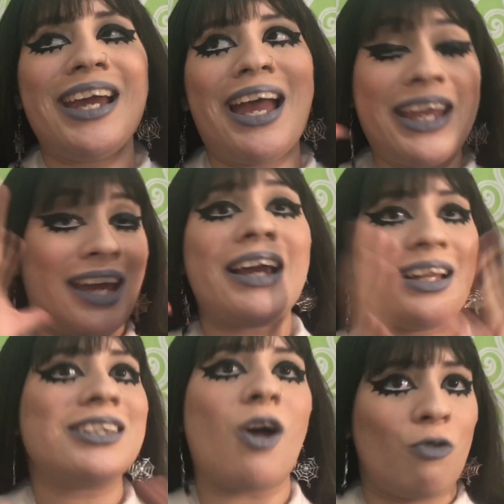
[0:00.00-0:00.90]
I cannot
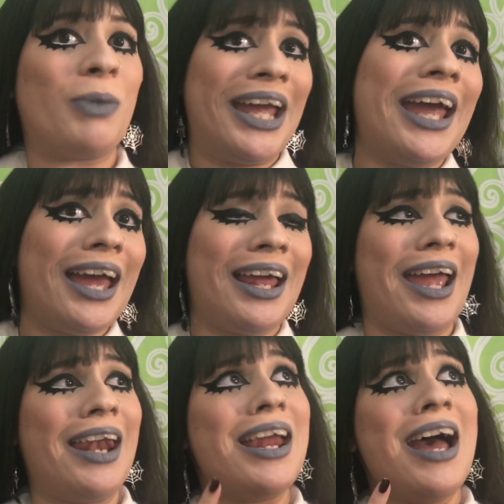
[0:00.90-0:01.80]
get this off my head,
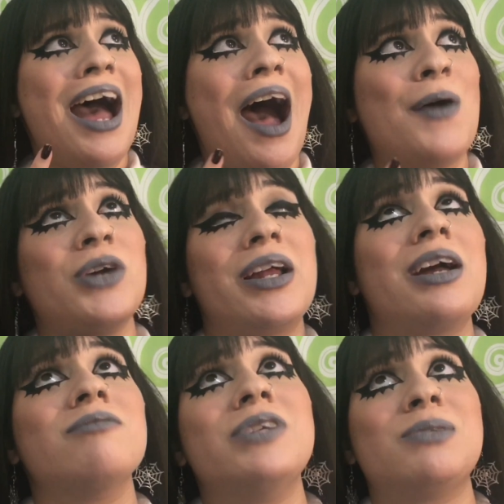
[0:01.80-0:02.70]
and I'm trying to
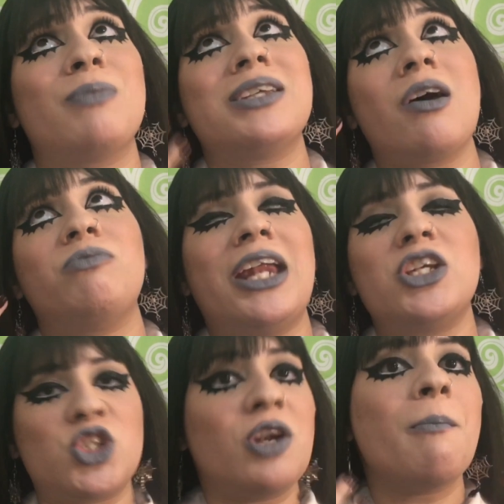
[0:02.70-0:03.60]
convince myself that I
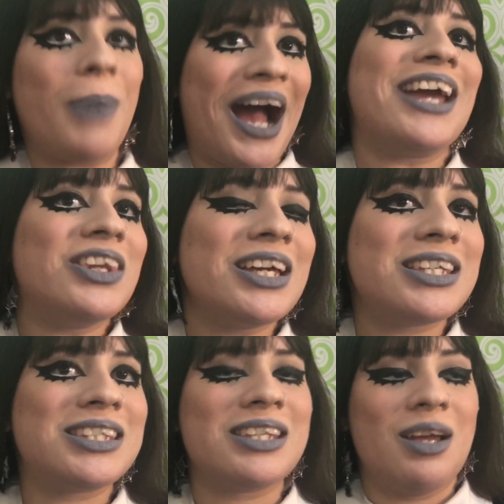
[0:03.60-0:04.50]
shouldn't buy
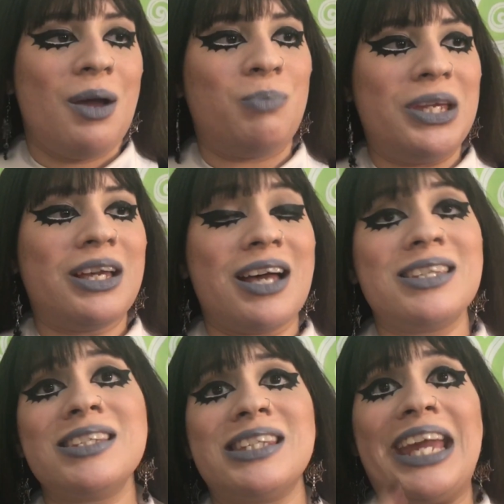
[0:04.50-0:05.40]
this,
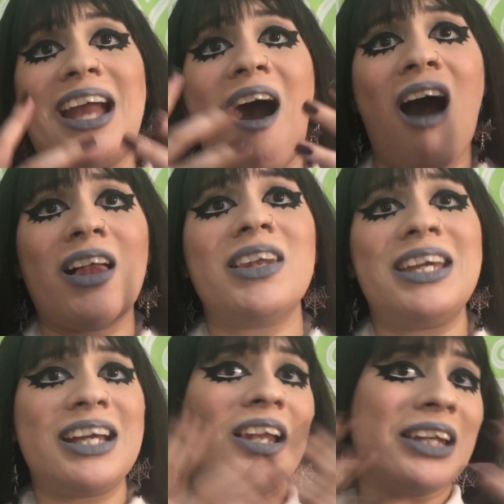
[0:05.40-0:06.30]
because this is a holiday
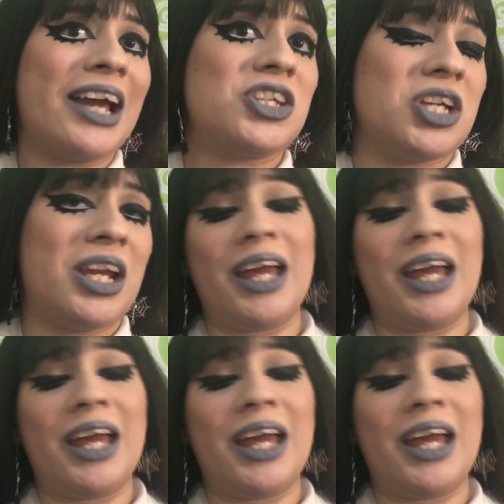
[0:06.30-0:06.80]
collection.